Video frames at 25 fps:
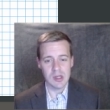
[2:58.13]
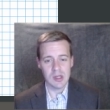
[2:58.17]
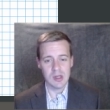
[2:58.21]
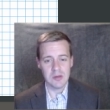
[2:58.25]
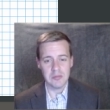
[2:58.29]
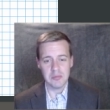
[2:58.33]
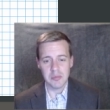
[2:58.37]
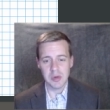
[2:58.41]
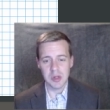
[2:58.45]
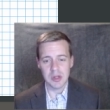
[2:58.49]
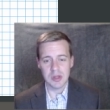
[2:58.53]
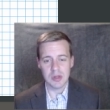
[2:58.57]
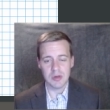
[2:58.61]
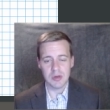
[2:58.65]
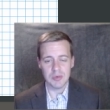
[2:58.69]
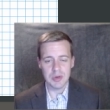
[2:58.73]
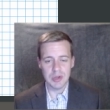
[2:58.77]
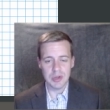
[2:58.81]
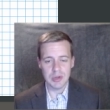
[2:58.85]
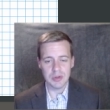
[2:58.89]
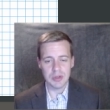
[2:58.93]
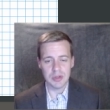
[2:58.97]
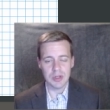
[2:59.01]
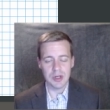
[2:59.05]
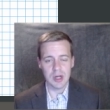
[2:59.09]
But the real
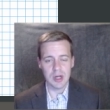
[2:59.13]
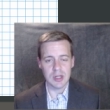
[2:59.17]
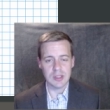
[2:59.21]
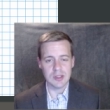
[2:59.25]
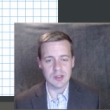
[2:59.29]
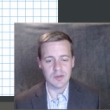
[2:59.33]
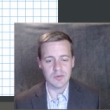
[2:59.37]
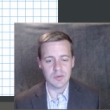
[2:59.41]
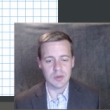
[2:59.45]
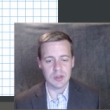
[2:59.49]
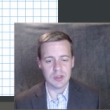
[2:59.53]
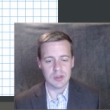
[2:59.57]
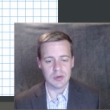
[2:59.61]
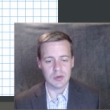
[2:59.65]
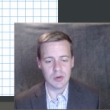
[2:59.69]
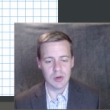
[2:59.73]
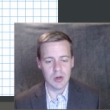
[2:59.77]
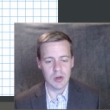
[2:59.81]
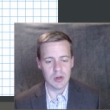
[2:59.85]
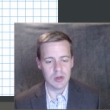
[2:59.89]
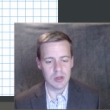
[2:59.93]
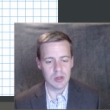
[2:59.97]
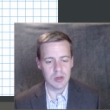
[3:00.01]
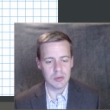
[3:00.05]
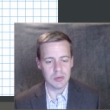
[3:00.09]
guts of what's going on in the
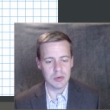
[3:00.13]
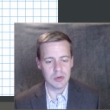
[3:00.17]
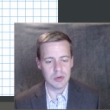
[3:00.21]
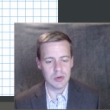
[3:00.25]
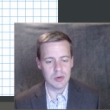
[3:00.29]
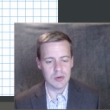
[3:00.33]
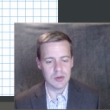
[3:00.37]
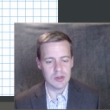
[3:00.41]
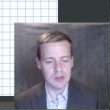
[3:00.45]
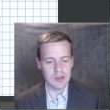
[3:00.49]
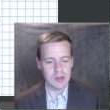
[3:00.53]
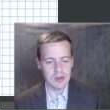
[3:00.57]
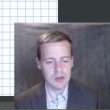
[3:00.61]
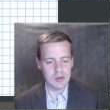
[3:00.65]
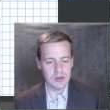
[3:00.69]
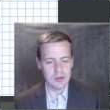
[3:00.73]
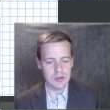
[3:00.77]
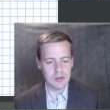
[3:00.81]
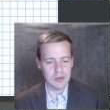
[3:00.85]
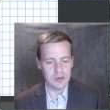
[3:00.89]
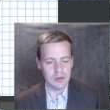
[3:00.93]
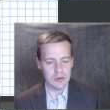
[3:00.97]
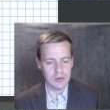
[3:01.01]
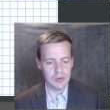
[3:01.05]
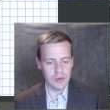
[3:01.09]
computer are these other
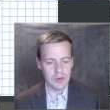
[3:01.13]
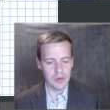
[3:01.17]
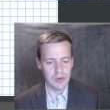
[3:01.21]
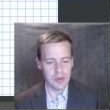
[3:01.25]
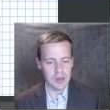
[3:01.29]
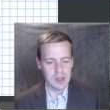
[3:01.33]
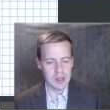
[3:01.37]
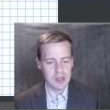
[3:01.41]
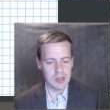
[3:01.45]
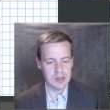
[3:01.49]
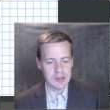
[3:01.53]
2 things.